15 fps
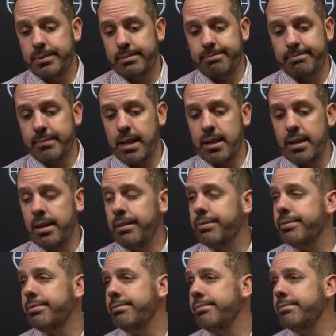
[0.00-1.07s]
Not enough.
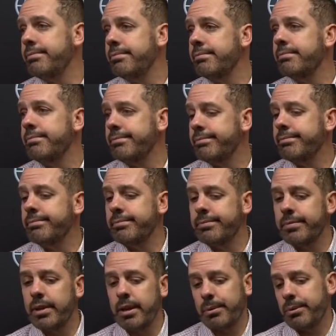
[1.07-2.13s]

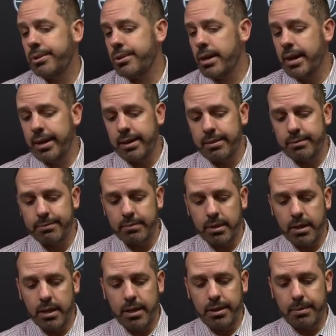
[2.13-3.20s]
Okay, we're trying.
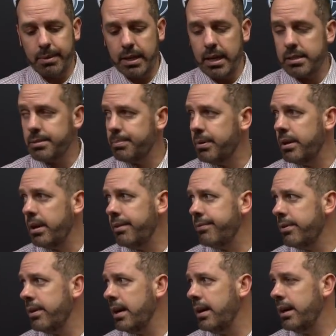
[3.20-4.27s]
Okay, I mean, guys are putting
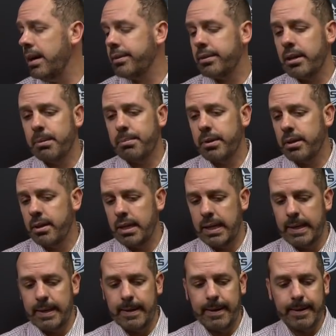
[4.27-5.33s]
effort out there, but
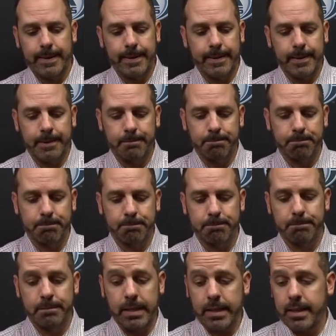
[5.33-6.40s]

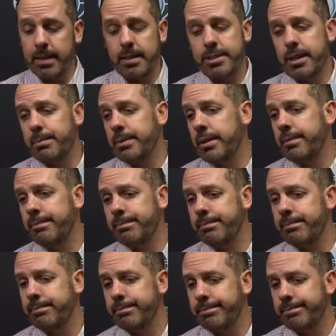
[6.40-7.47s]
not getting the job done.
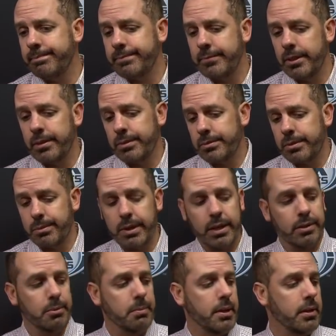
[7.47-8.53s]
So we got to
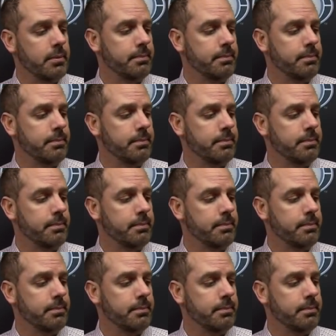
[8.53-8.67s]
do better.